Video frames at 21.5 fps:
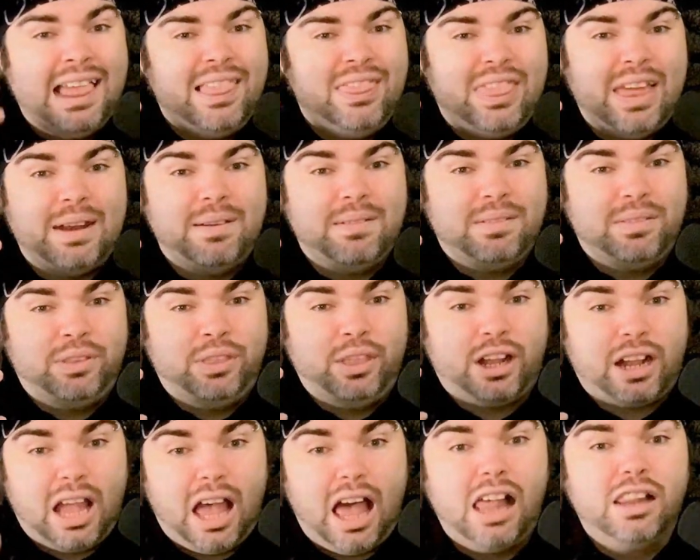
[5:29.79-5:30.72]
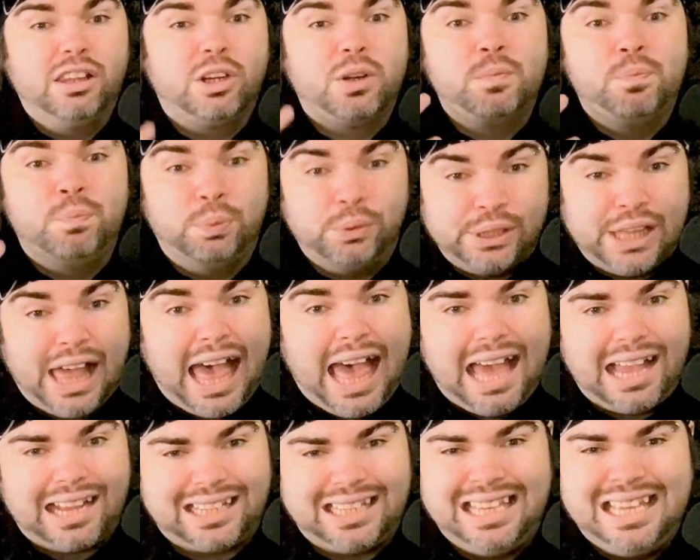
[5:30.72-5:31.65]
that the color
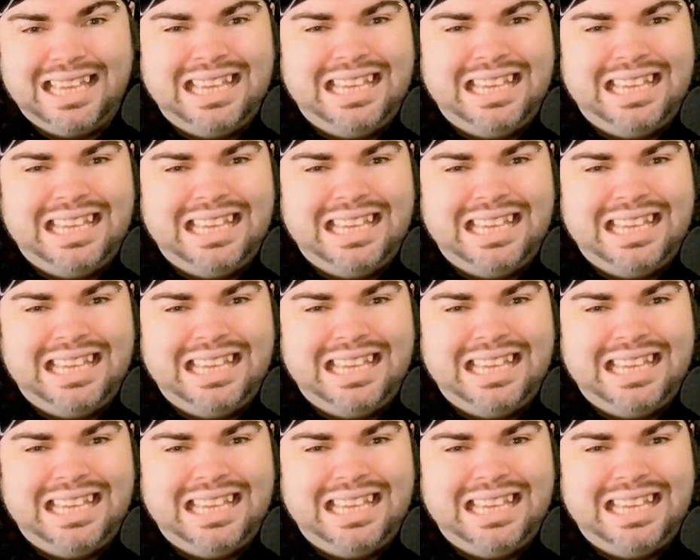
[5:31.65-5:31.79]
black